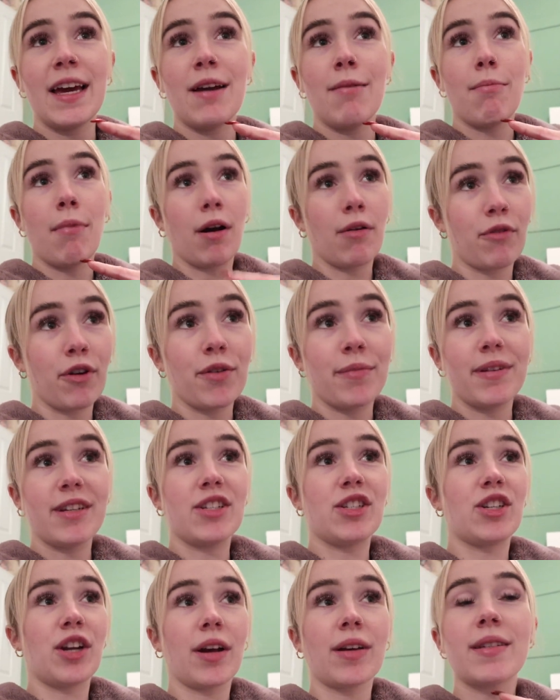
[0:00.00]
My room is
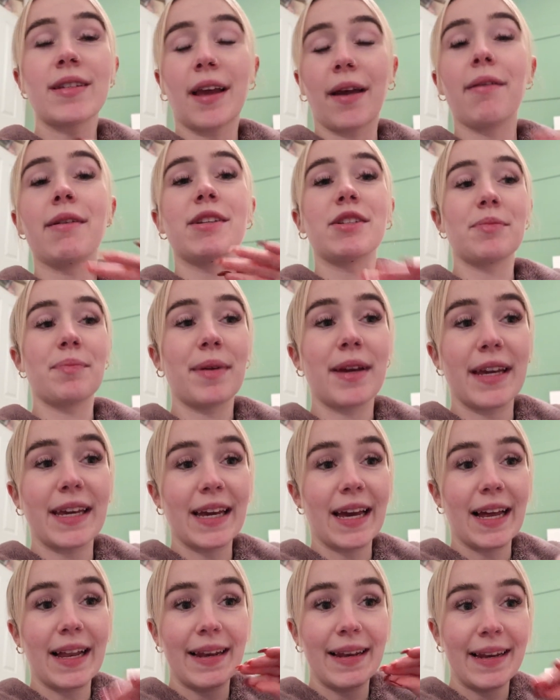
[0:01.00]
just going to be
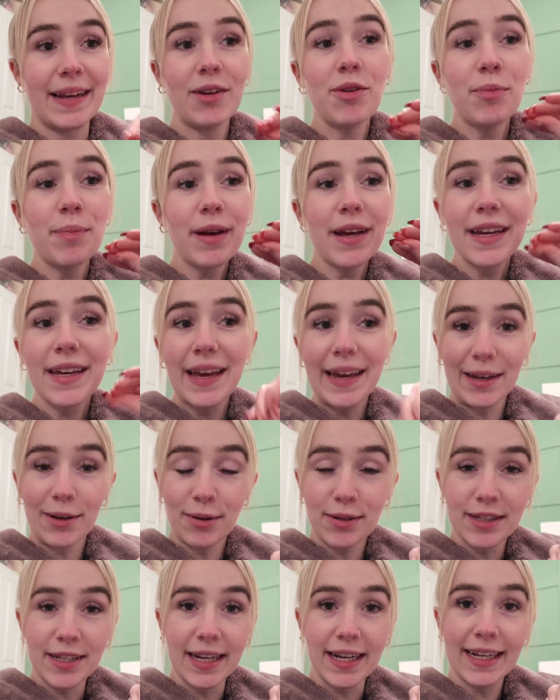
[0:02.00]
a little bit
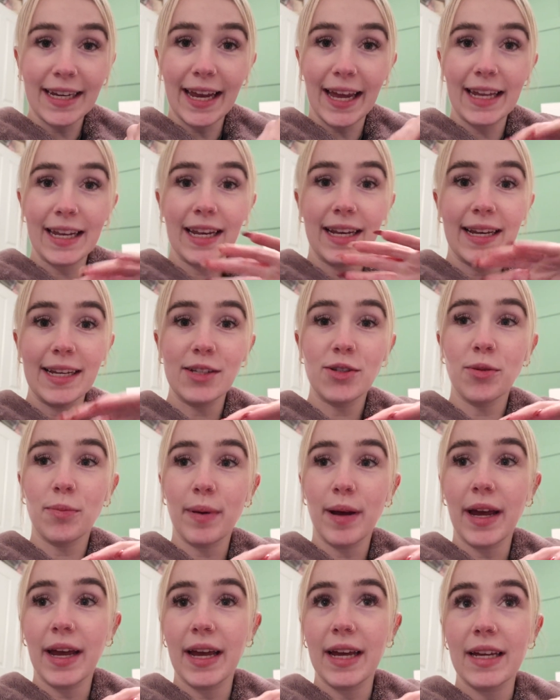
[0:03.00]
chaotic and a little
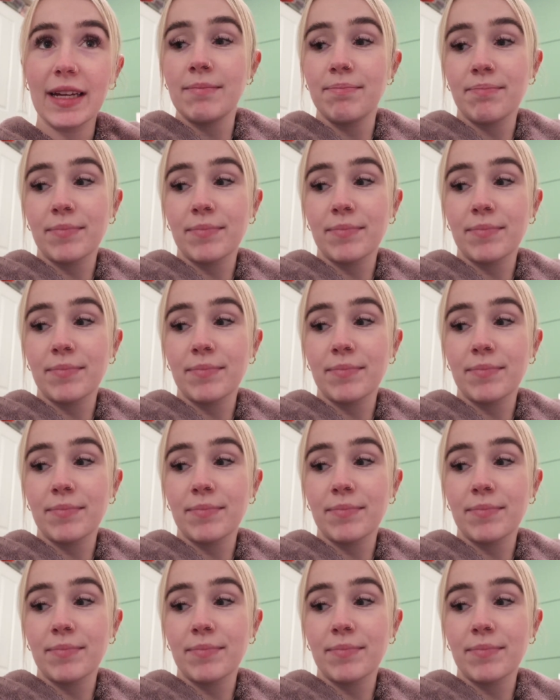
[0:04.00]
bit